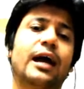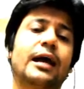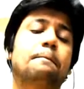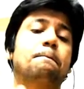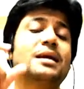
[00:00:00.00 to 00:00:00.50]
be
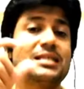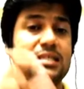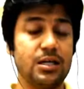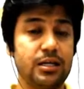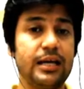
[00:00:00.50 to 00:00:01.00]

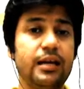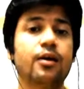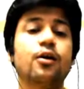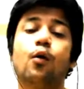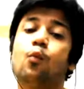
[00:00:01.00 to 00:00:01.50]
certain
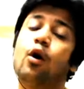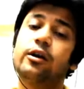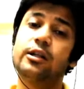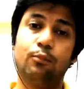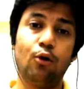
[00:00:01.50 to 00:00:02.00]
what the
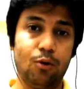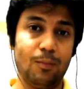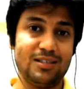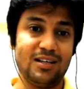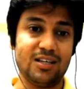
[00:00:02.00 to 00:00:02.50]
problem is
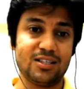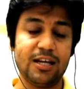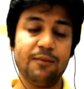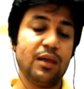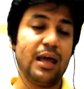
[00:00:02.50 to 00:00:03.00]
asking,
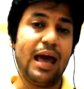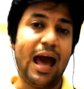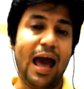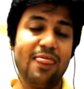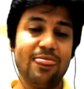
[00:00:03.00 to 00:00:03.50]
and
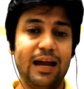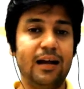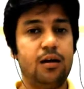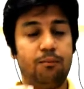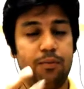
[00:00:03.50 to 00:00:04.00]
then
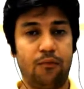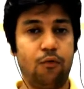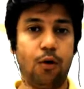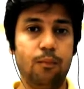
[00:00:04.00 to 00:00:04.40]
perform